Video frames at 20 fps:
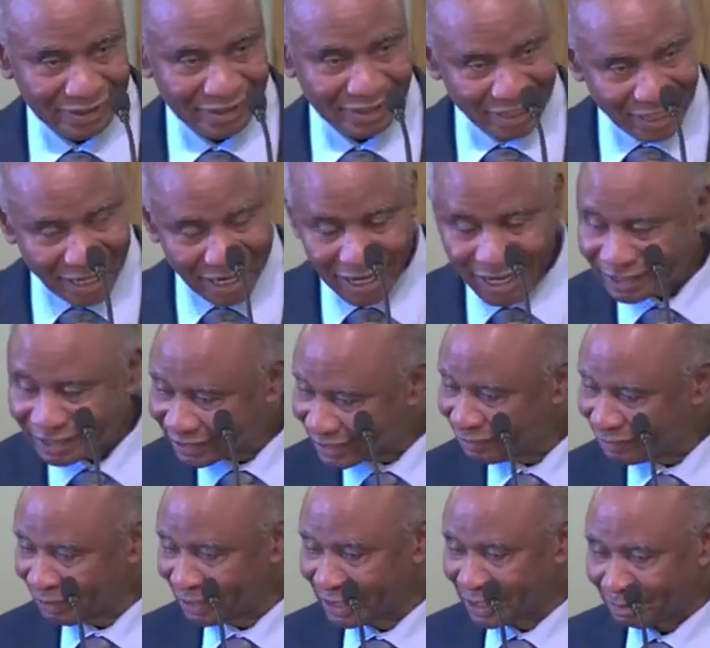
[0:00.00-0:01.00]
Yes,
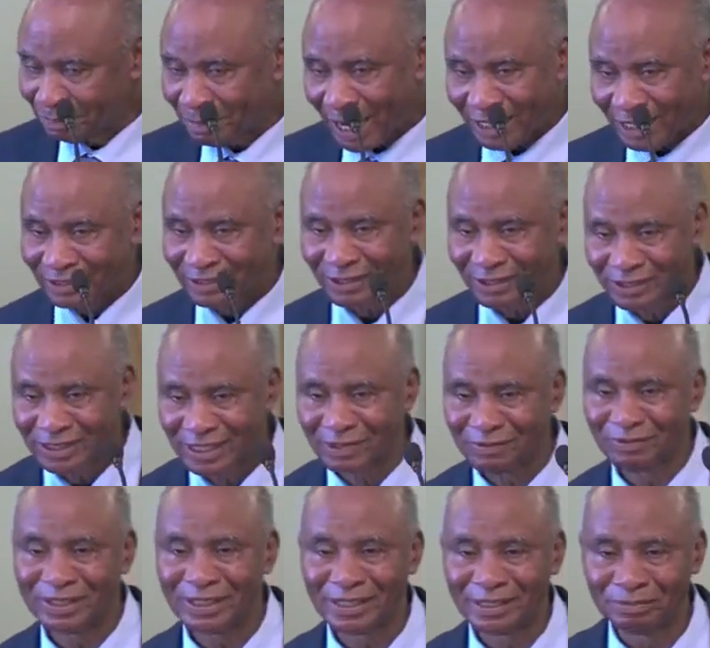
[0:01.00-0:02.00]
even the pastors,
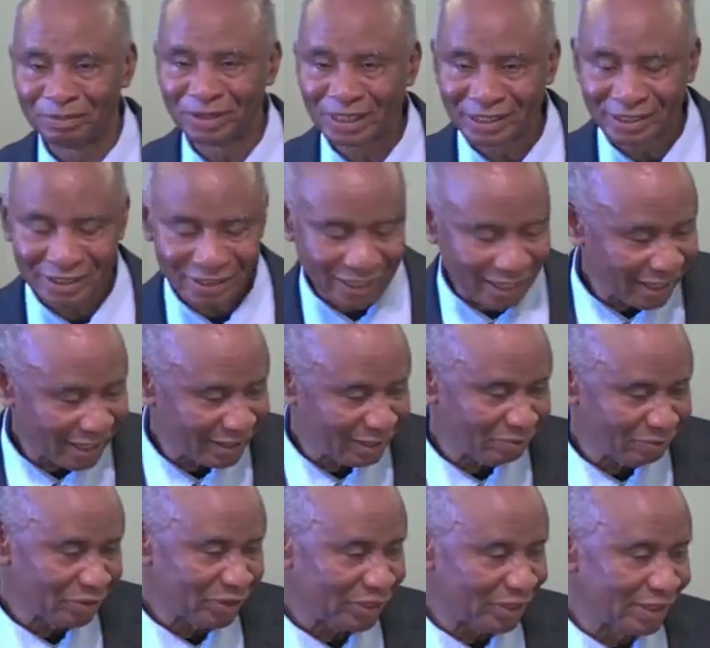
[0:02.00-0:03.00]
even the ministers,
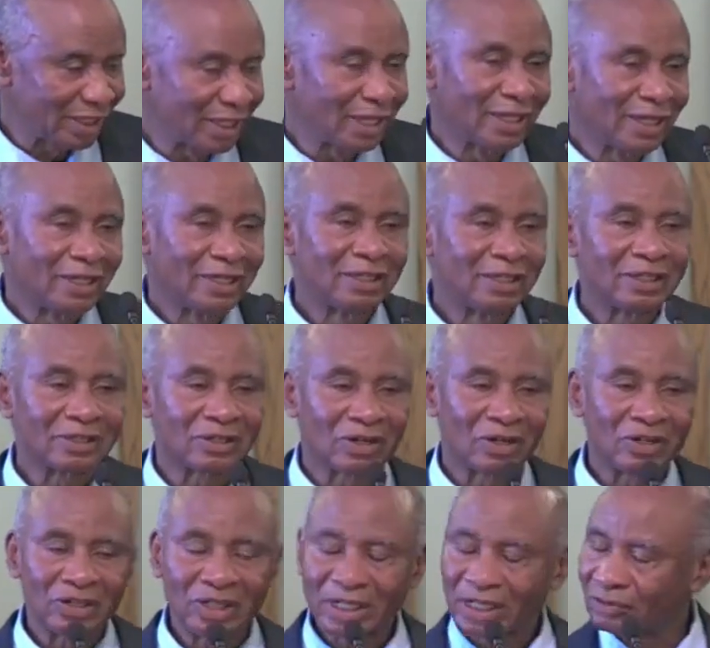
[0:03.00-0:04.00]
even the
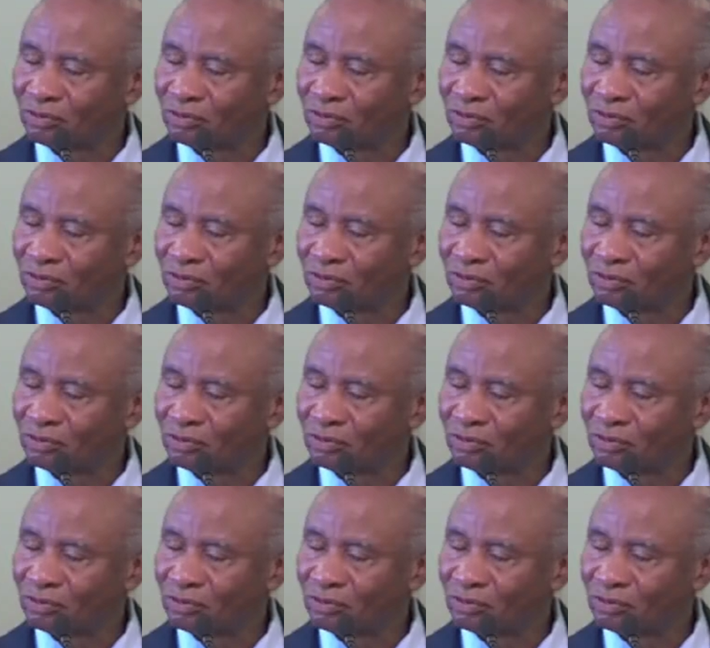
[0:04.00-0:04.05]
eh,